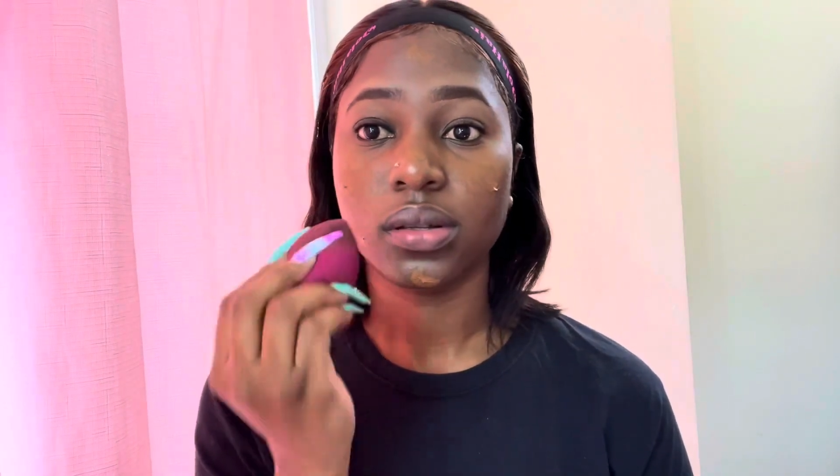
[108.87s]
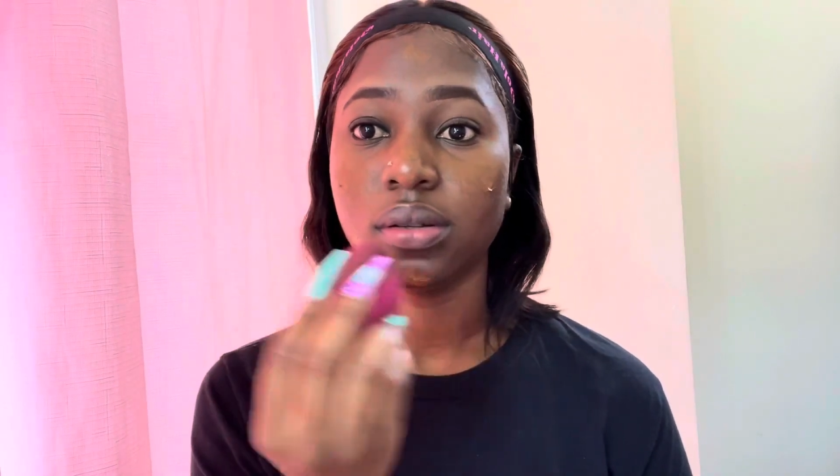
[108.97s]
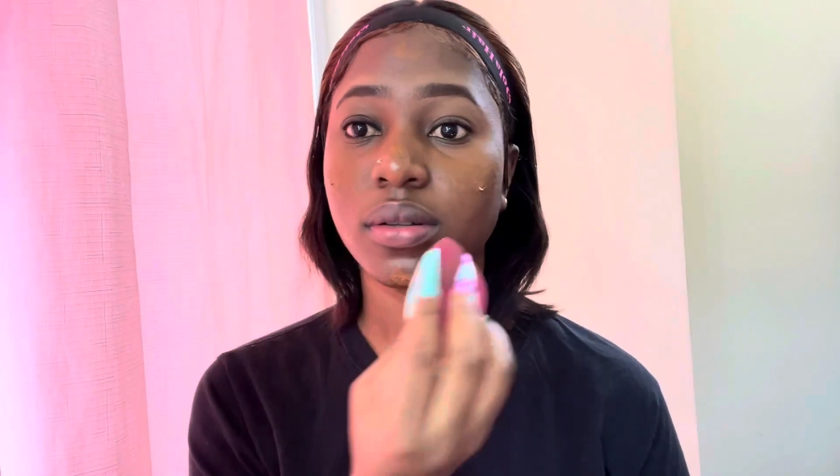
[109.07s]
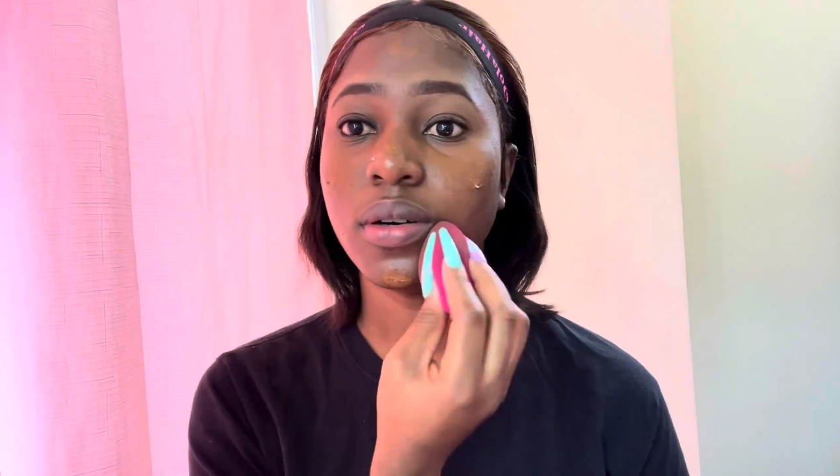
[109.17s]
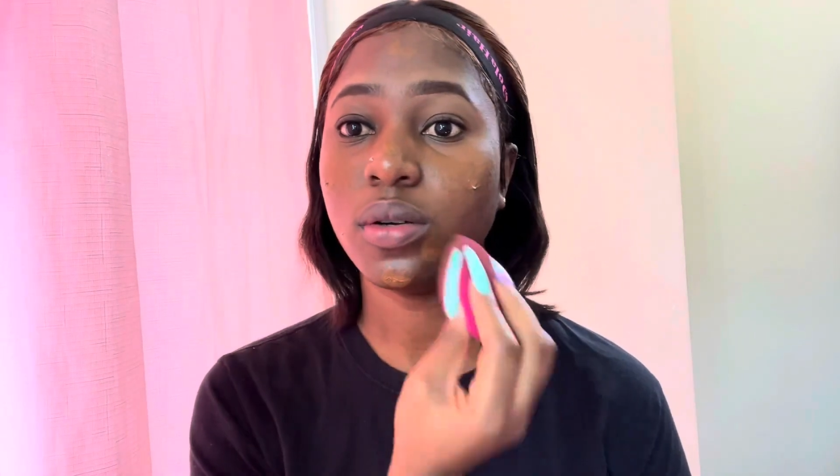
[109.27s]

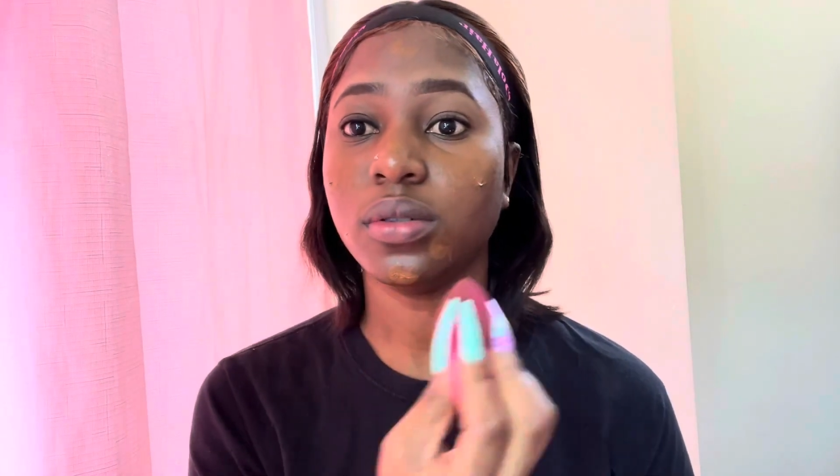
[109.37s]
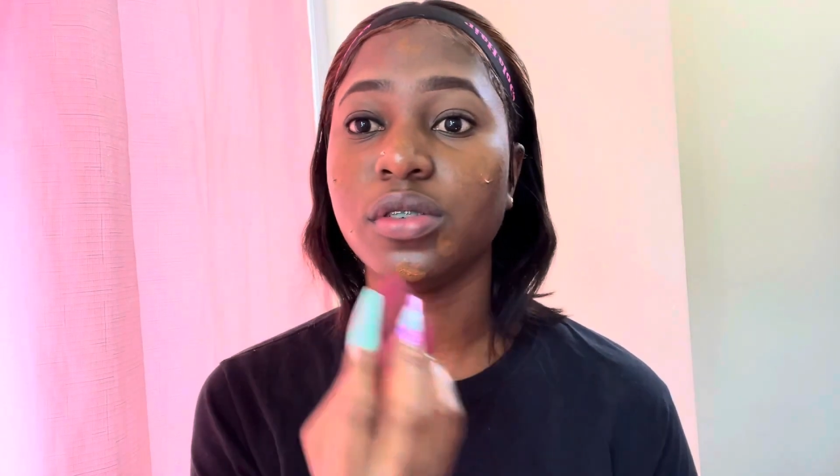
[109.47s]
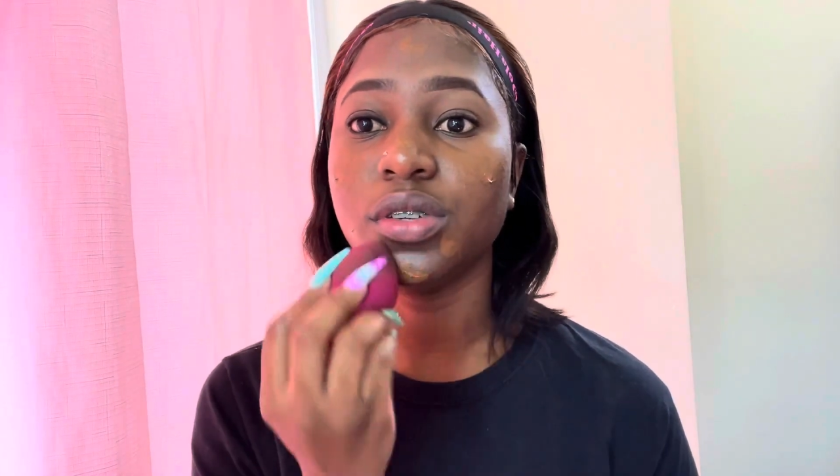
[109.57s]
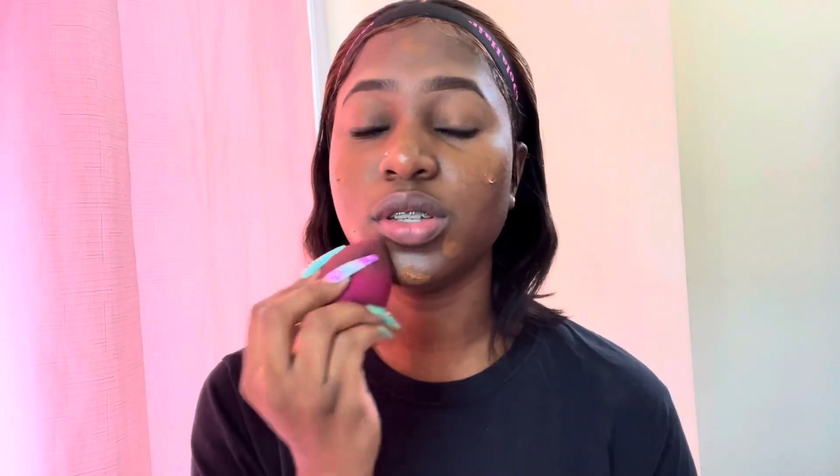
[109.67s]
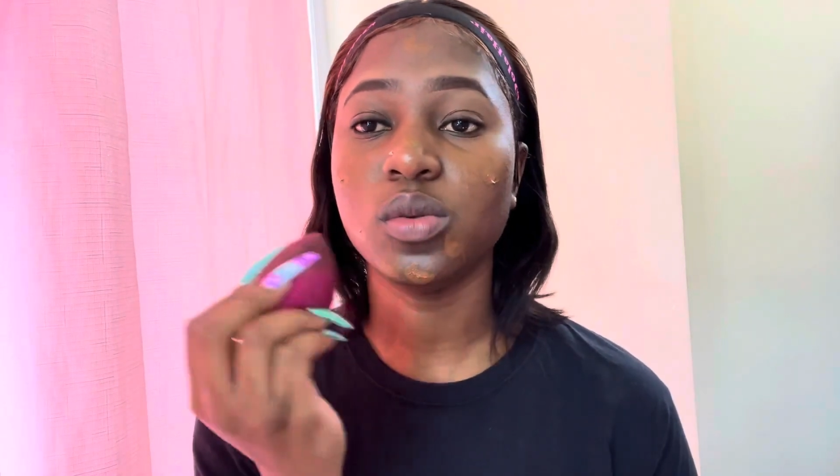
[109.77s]
Now, the
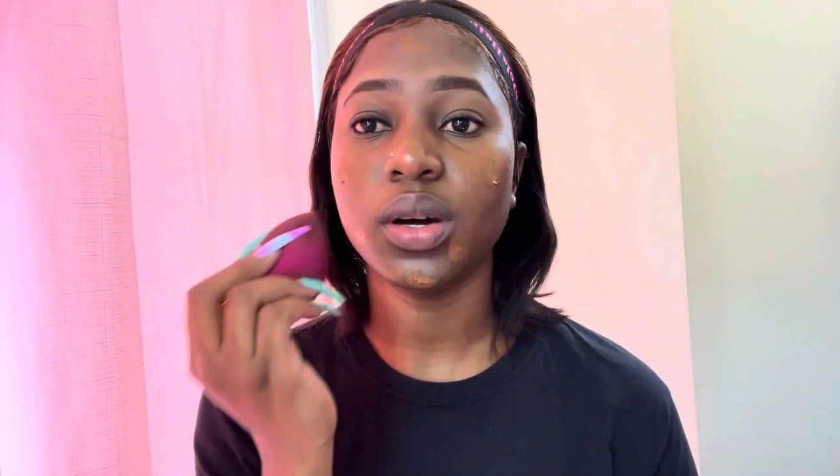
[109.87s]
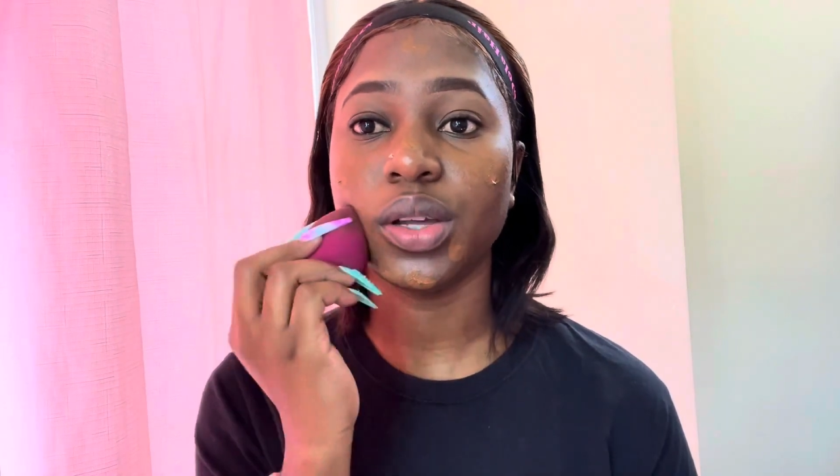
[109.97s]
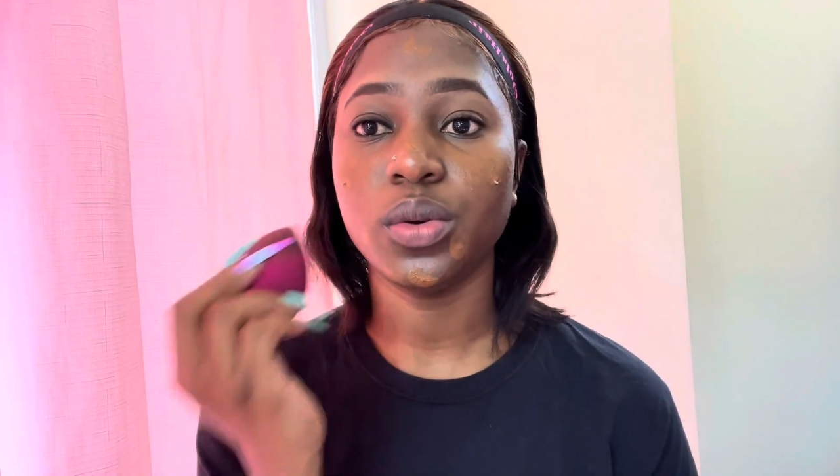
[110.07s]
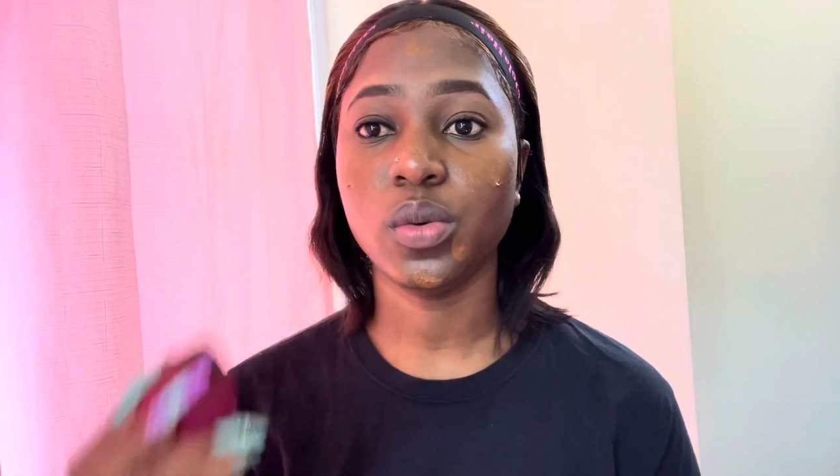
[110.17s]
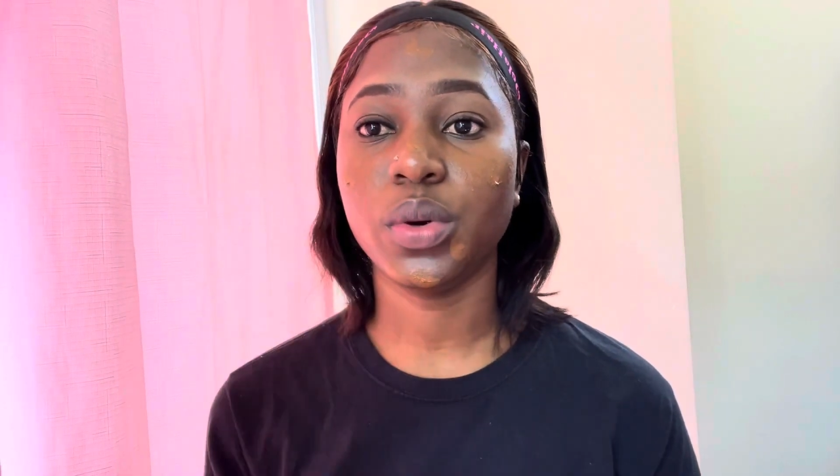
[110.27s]
reason why
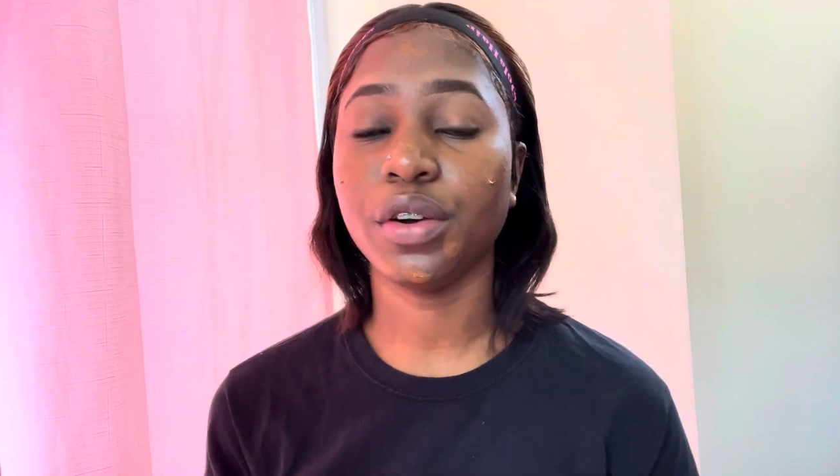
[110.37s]
you wear